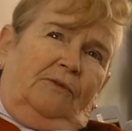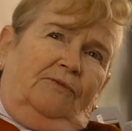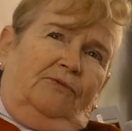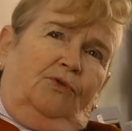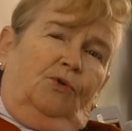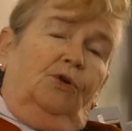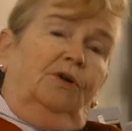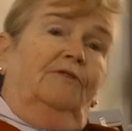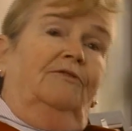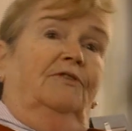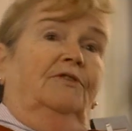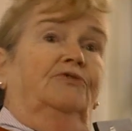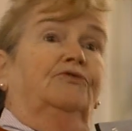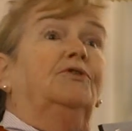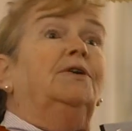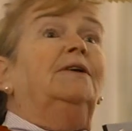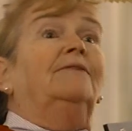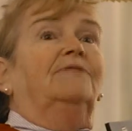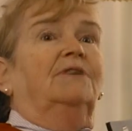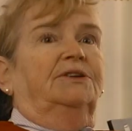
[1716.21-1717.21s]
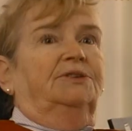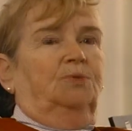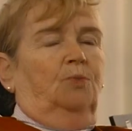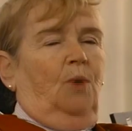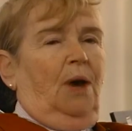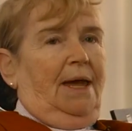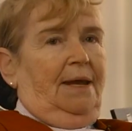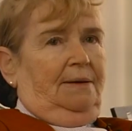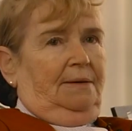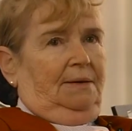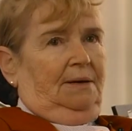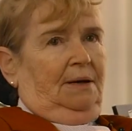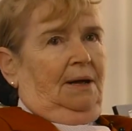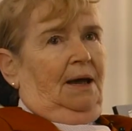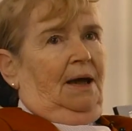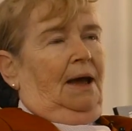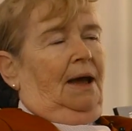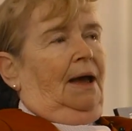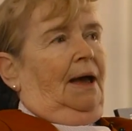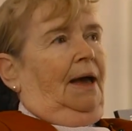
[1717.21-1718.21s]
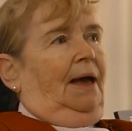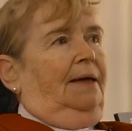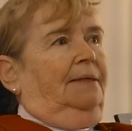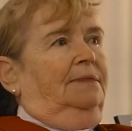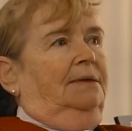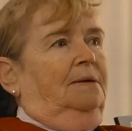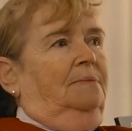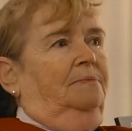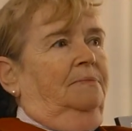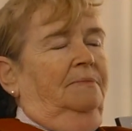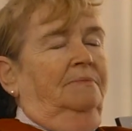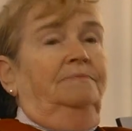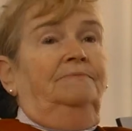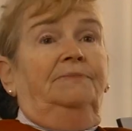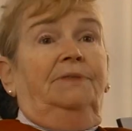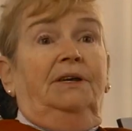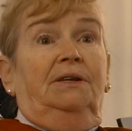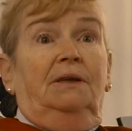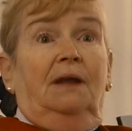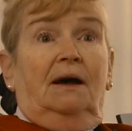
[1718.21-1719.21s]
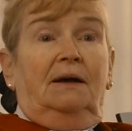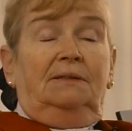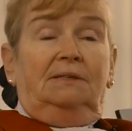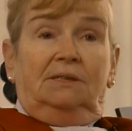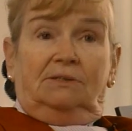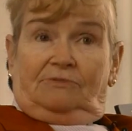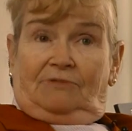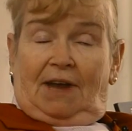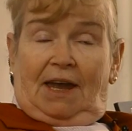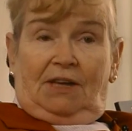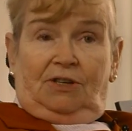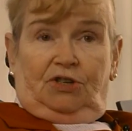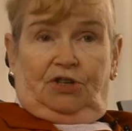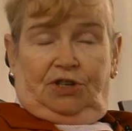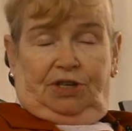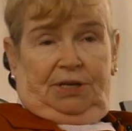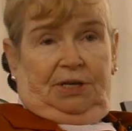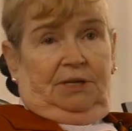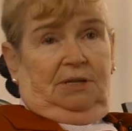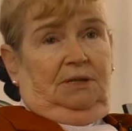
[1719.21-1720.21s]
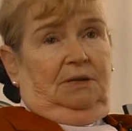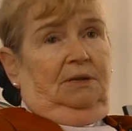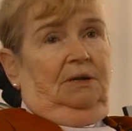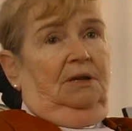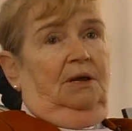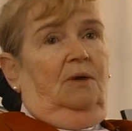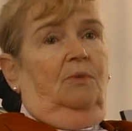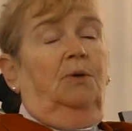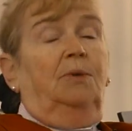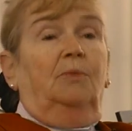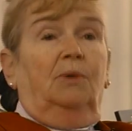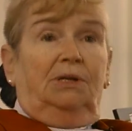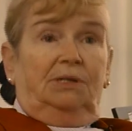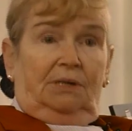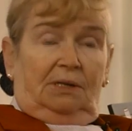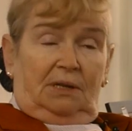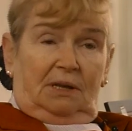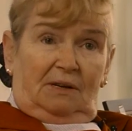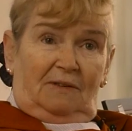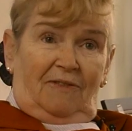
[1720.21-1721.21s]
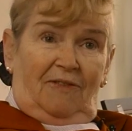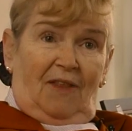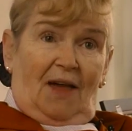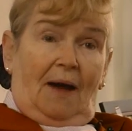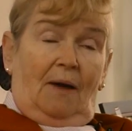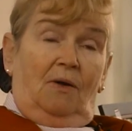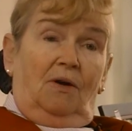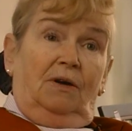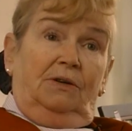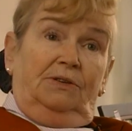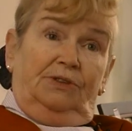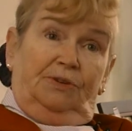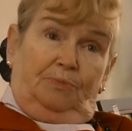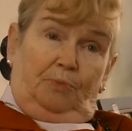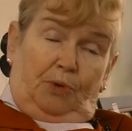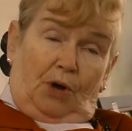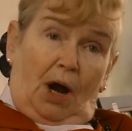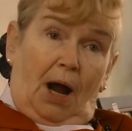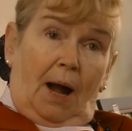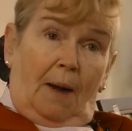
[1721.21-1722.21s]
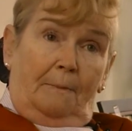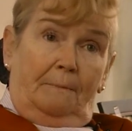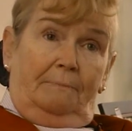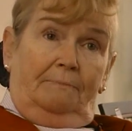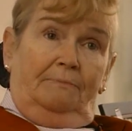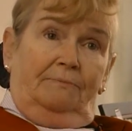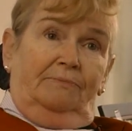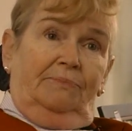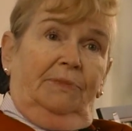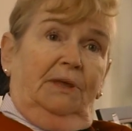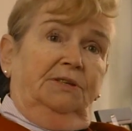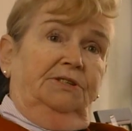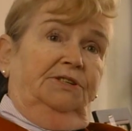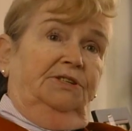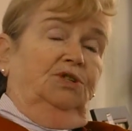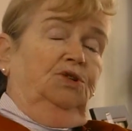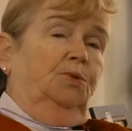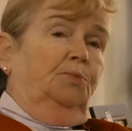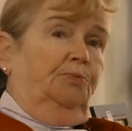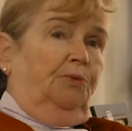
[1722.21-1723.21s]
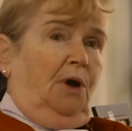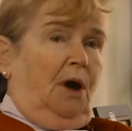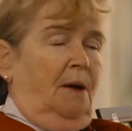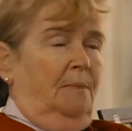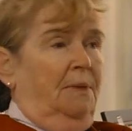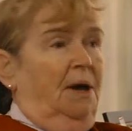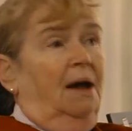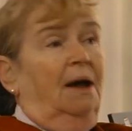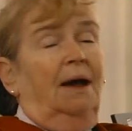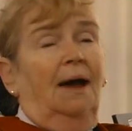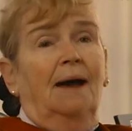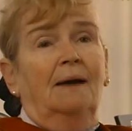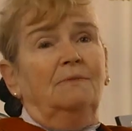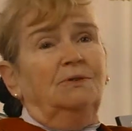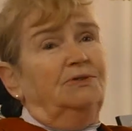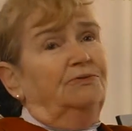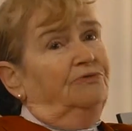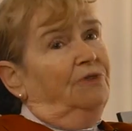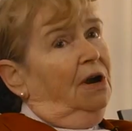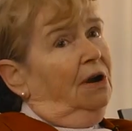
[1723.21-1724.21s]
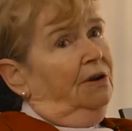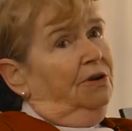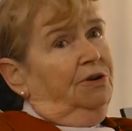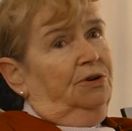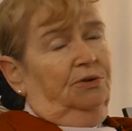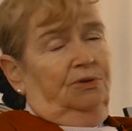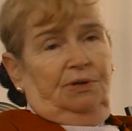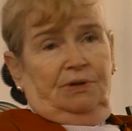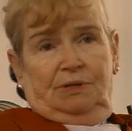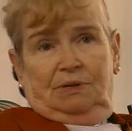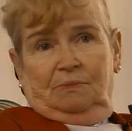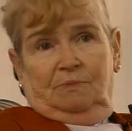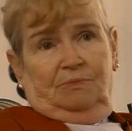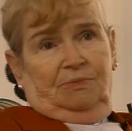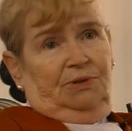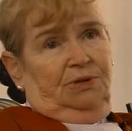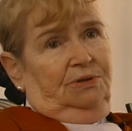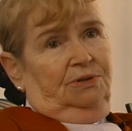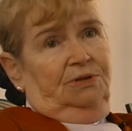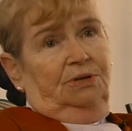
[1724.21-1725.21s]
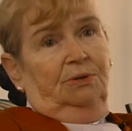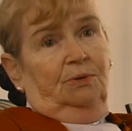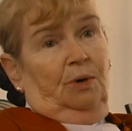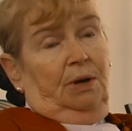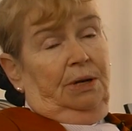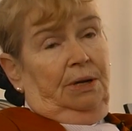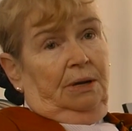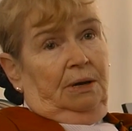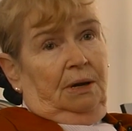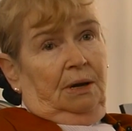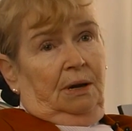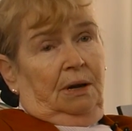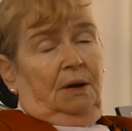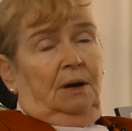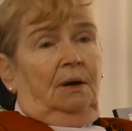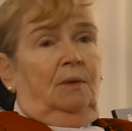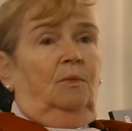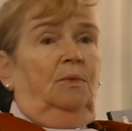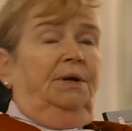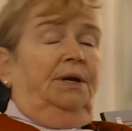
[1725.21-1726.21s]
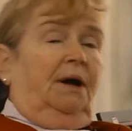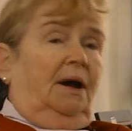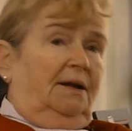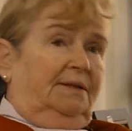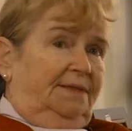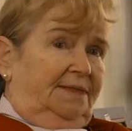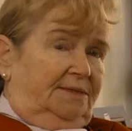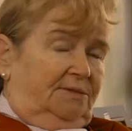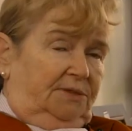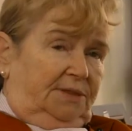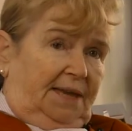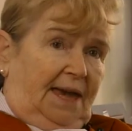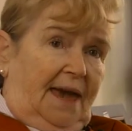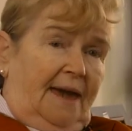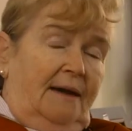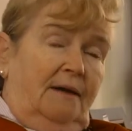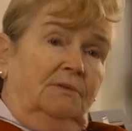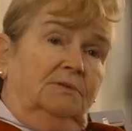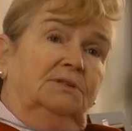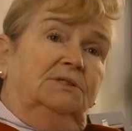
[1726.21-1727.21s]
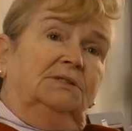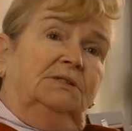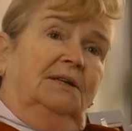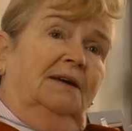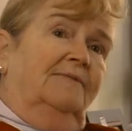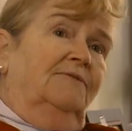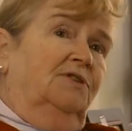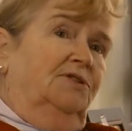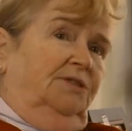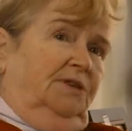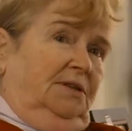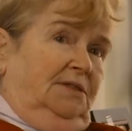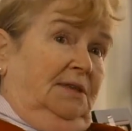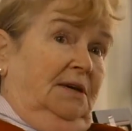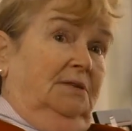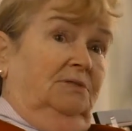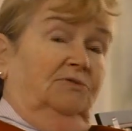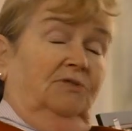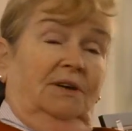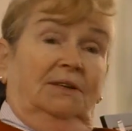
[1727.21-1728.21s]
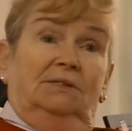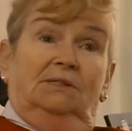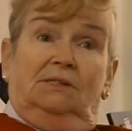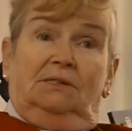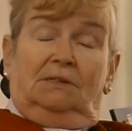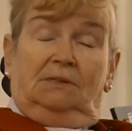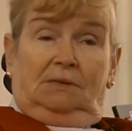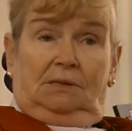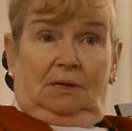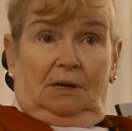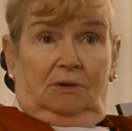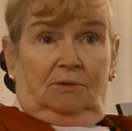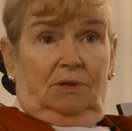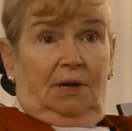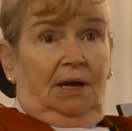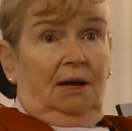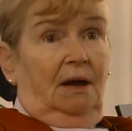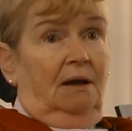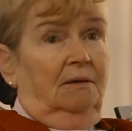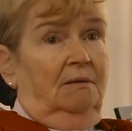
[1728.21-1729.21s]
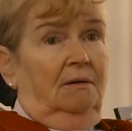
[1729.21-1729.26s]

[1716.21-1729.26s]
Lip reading: 3 of us went, and the nuns arranged it. You know, we went to Little Flower's prom, senior prom. And it was very good of them to do it. We got gowns and everything. They dressed, you know, they